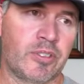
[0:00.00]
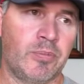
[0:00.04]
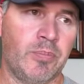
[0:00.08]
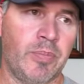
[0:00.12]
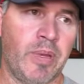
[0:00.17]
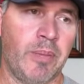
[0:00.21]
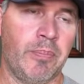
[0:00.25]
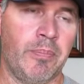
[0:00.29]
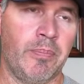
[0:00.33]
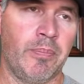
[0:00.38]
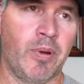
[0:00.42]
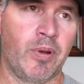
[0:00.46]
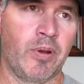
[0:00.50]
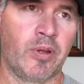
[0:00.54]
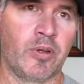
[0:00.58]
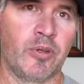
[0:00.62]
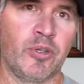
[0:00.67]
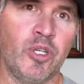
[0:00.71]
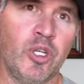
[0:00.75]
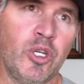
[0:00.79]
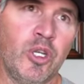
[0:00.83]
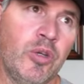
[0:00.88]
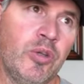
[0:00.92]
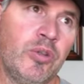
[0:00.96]
but are
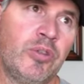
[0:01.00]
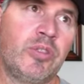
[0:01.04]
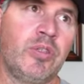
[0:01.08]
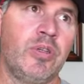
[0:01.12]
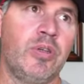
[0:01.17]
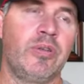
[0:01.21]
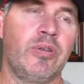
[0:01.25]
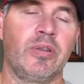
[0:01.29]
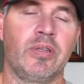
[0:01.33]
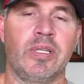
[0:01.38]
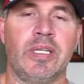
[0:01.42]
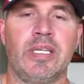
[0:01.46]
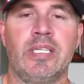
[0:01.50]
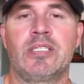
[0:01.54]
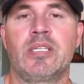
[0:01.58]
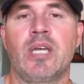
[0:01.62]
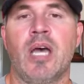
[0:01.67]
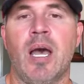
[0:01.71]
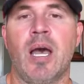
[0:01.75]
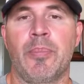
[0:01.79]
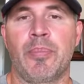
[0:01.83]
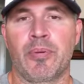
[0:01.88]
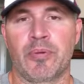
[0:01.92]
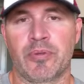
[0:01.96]
new to the lease
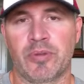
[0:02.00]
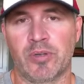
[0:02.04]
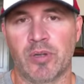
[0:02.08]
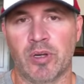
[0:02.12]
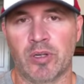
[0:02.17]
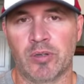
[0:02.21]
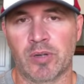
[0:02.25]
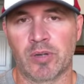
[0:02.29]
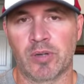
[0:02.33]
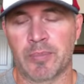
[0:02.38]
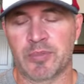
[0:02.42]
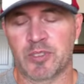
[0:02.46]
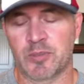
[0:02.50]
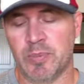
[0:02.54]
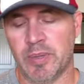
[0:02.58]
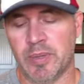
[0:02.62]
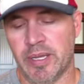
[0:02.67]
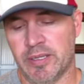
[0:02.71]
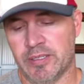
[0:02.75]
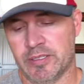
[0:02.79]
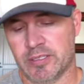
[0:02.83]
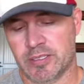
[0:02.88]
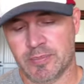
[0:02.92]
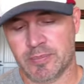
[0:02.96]
op or the owner op
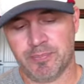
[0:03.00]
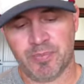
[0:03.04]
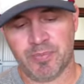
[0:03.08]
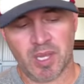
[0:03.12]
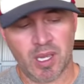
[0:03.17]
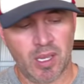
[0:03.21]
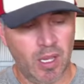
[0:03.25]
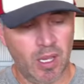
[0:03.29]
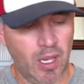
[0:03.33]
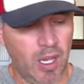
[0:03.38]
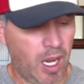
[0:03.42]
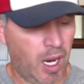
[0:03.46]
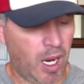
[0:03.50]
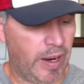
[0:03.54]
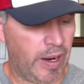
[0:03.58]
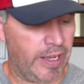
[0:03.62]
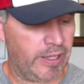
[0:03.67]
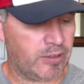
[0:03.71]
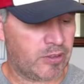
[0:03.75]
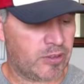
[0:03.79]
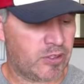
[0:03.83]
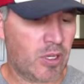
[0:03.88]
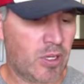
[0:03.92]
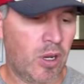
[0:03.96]
space. All
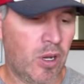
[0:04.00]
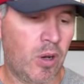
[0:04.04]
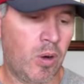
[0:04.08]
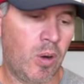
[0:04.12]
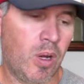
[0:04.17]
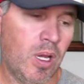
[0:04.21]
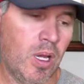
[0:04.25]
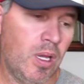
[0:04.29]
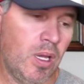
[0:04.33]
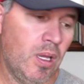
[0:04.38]
right, so,